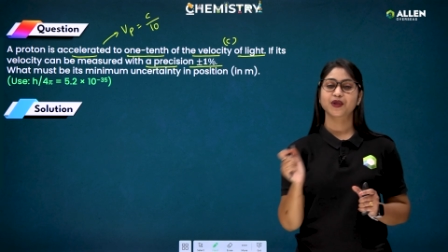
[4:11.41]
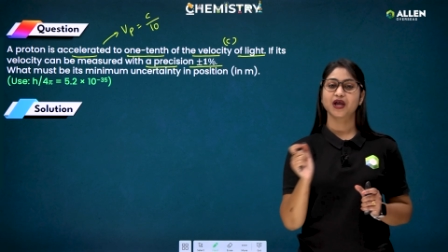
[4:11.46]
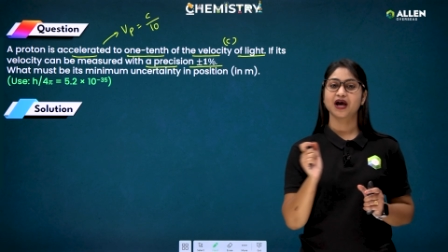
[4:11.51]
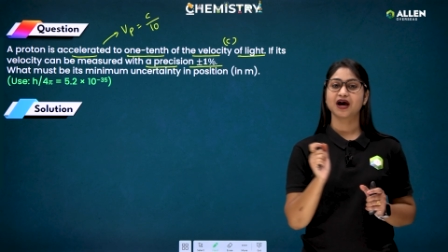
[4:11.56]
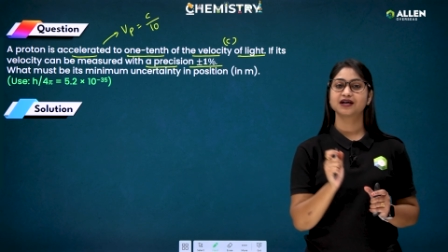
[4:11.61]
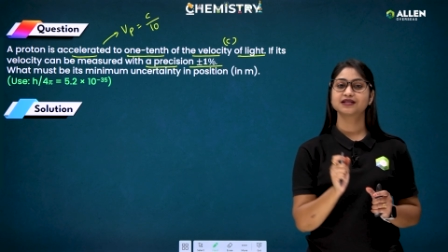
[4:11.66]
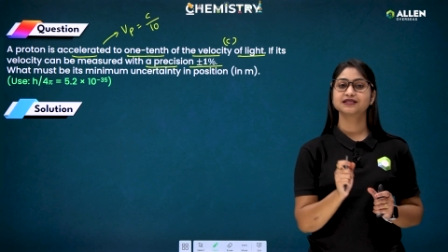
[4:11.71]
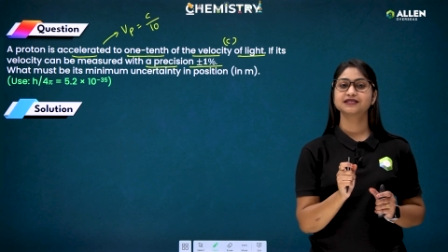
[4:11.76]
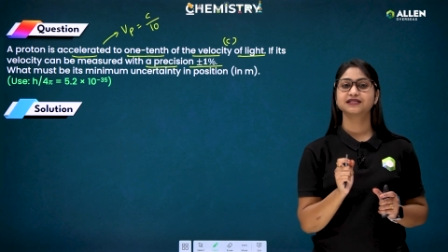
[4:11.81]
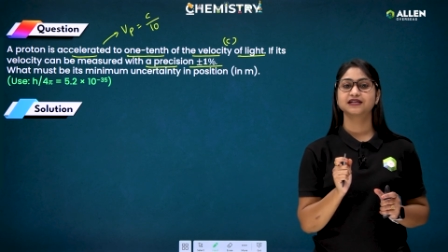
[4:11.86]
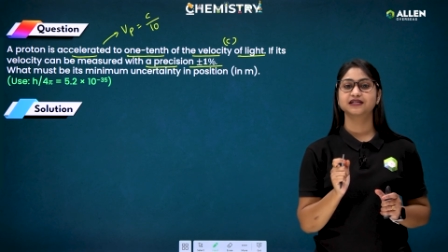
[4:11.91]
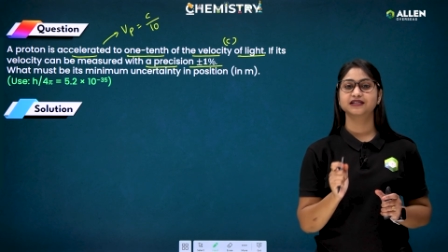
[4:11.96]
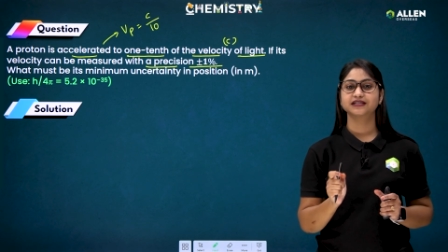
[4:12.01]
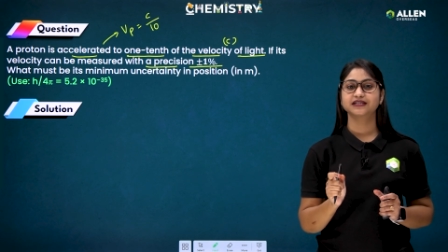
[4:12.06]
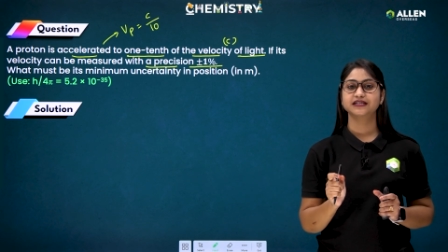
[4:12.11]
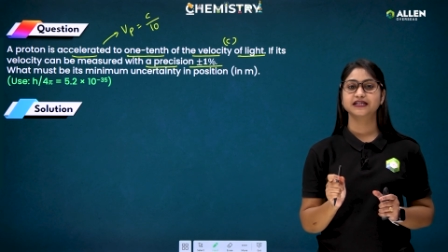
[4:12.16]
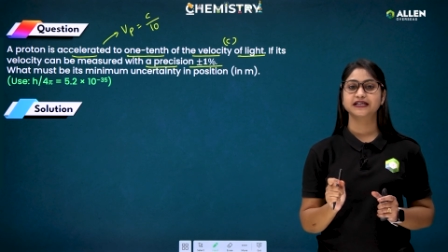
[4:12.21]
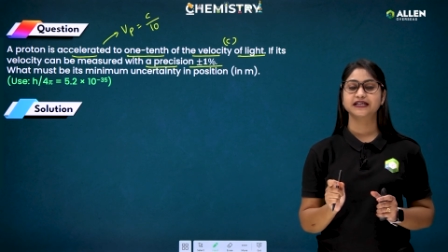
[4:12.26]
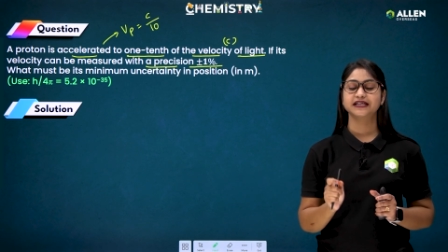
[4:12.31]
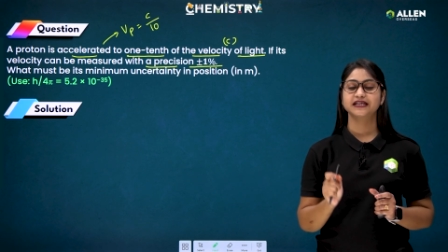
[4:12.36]

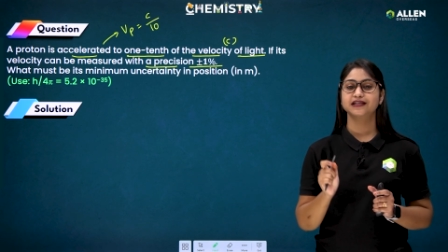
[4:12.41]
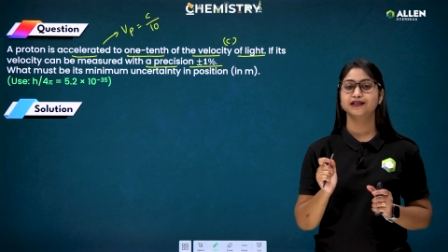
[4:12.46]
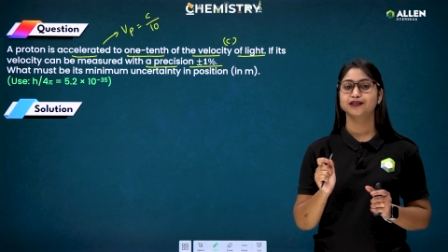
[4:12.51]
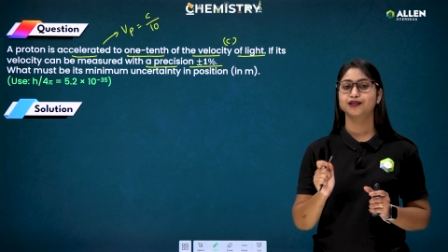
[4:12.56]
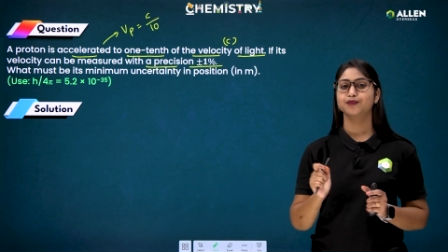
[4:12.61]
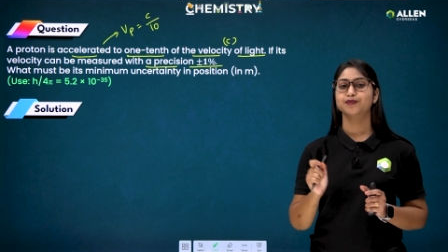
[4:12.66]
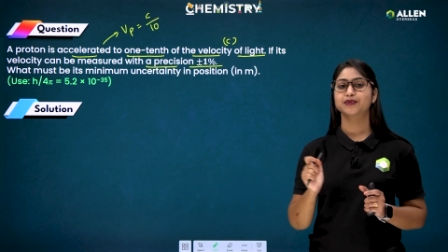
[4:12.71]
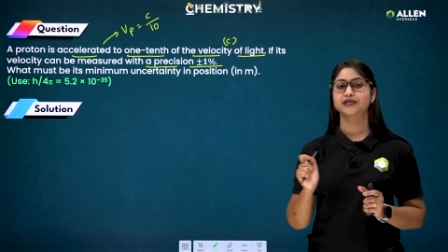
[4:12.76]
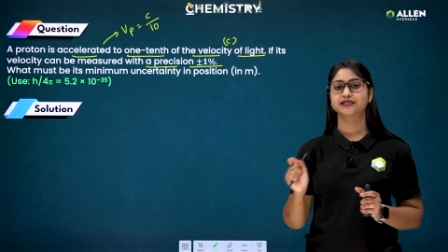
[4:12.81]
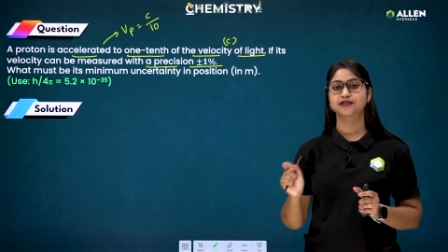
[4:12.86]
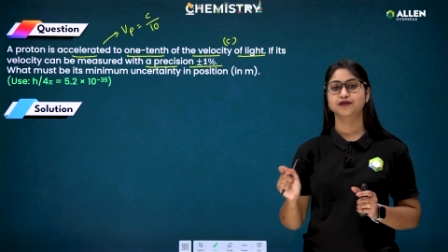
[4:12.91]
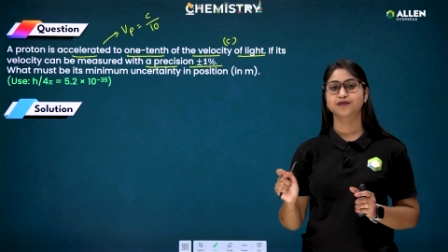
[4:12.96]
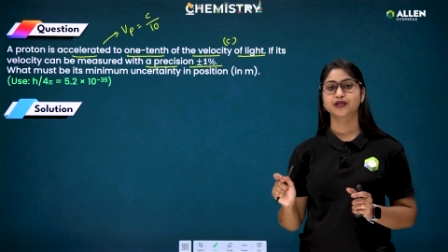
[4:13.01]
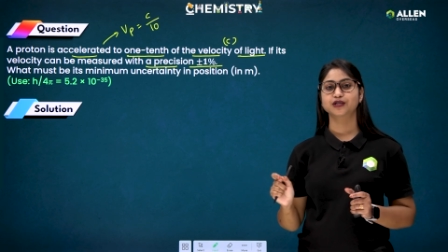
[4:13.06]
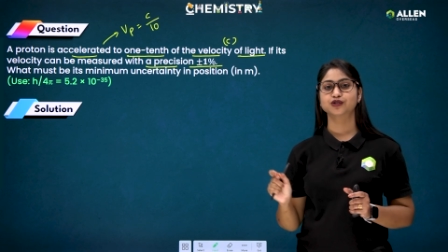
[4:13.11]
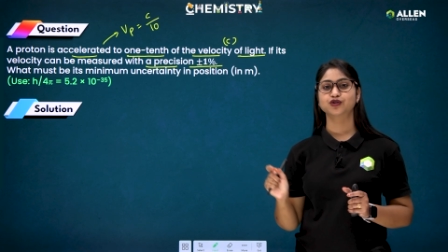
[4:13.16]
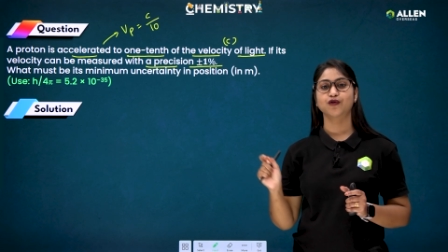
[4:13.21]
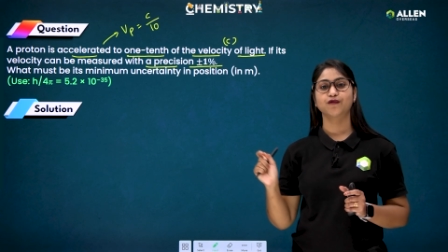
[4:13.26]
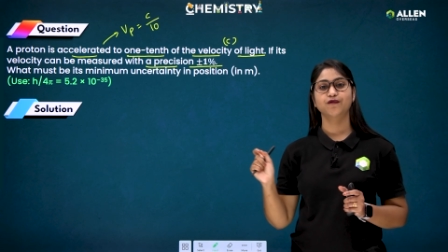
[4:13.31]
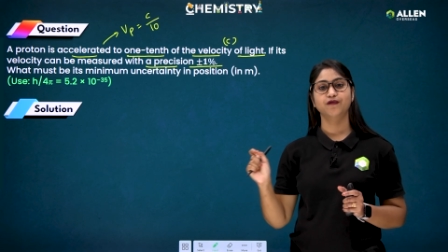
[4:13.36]
uncertainty in the
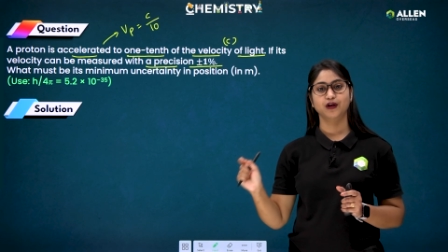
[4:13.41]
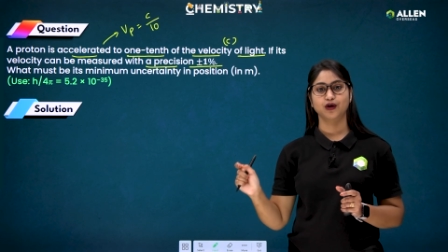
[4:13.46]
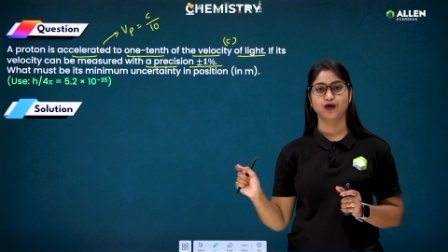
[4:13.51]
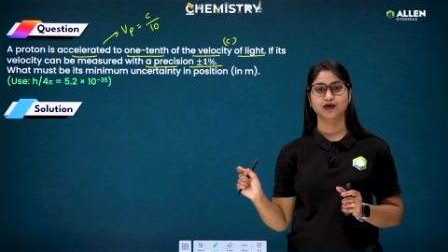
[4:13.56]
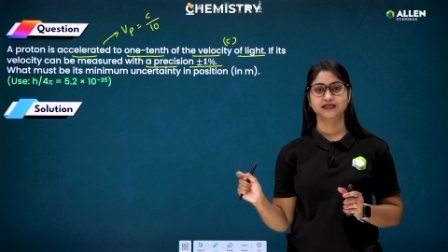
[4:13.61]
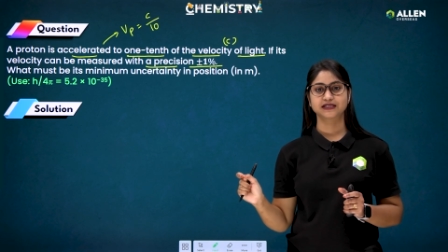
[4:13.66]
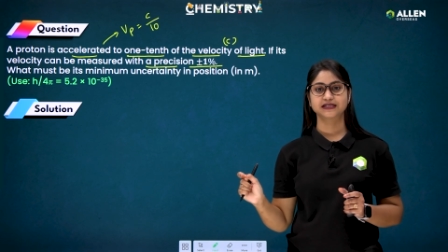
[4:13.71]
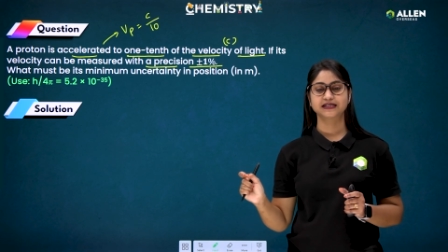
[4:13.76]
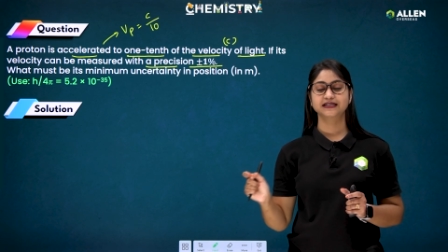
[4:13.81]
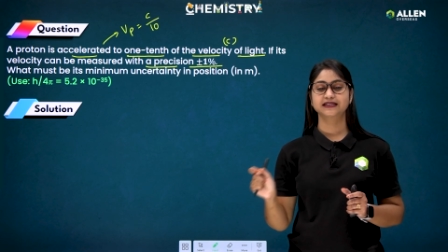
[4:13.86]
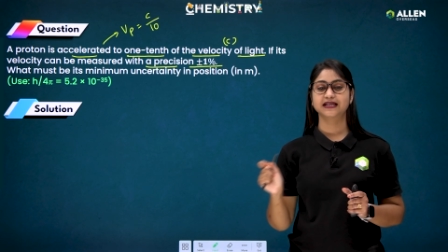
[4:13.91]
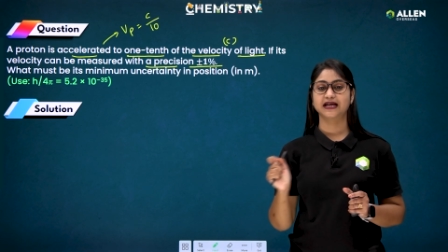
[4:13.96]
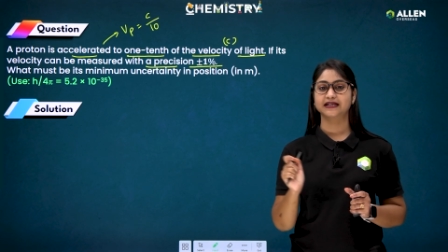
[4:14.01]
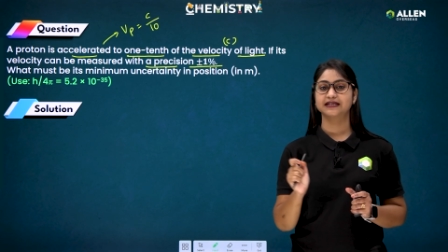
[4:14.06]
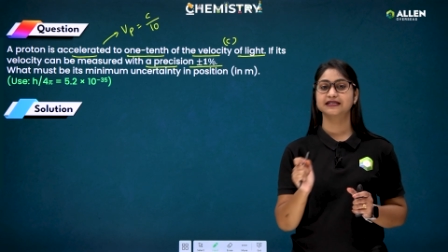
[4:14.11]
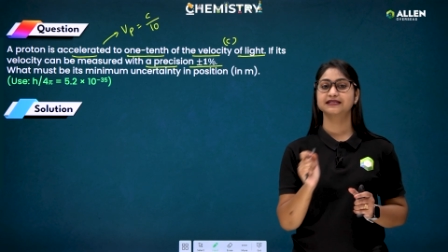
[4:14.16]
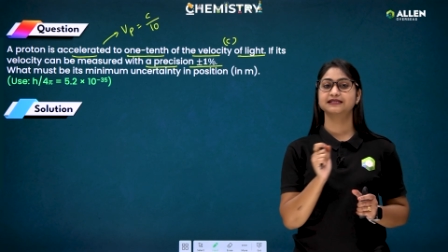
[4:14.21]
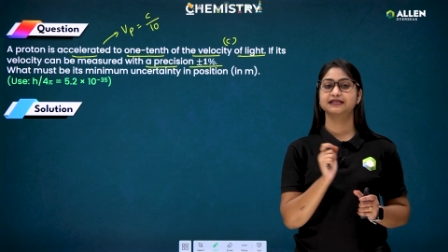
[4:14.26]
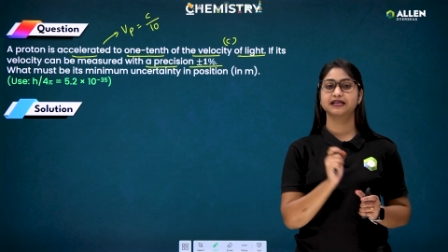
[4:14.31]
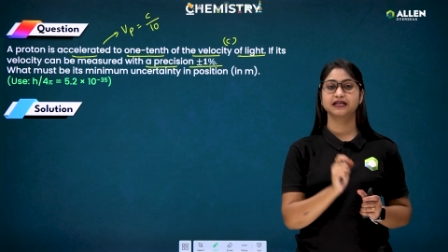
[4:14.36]
measurement of velocity, that
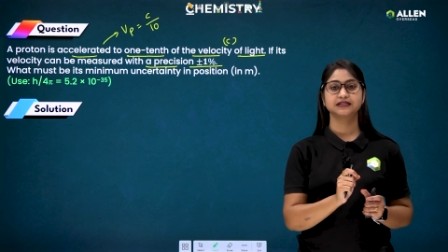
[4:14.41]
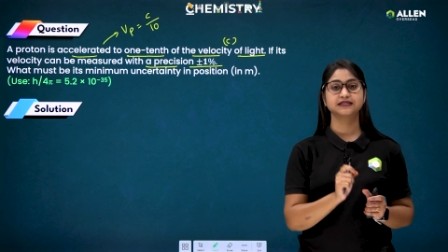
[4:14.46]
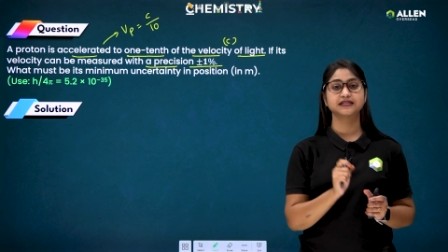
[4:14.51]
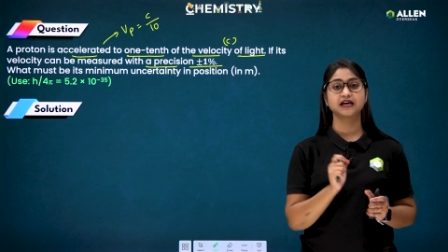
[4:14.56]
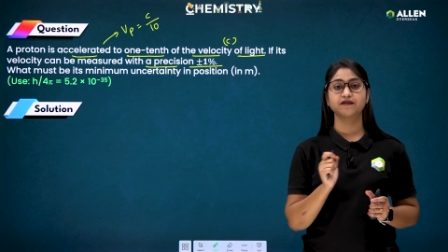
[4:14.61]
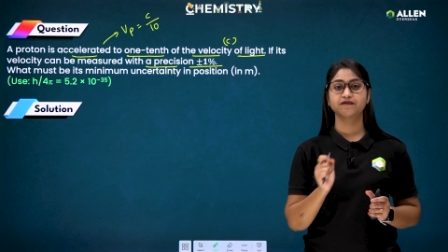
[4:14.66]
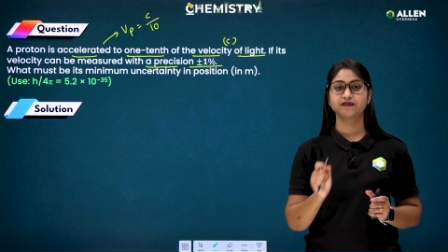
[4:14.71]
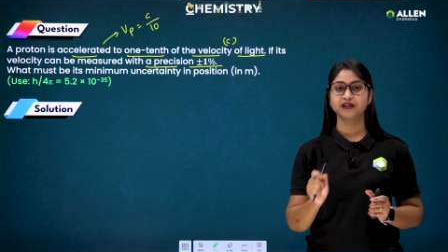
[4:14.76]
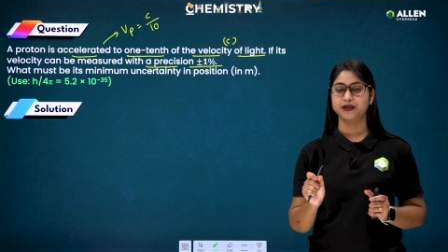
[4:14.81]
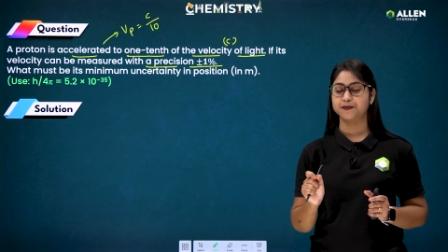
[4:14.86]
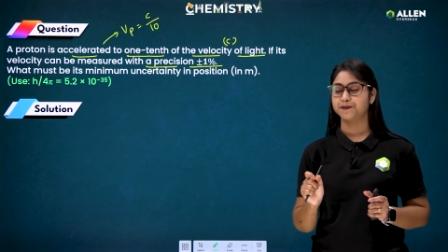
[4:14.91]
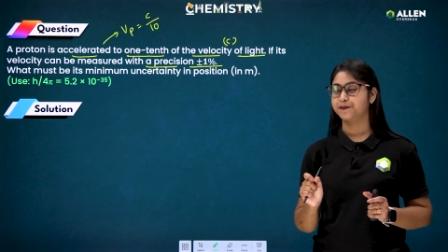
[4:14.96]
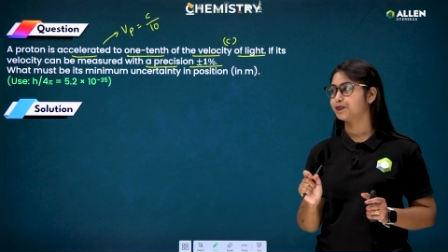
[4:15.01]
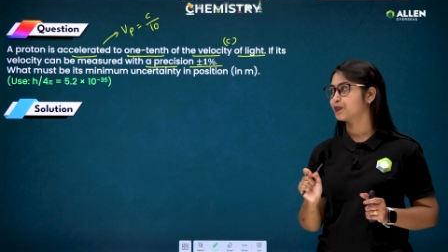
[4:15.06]
is delta v,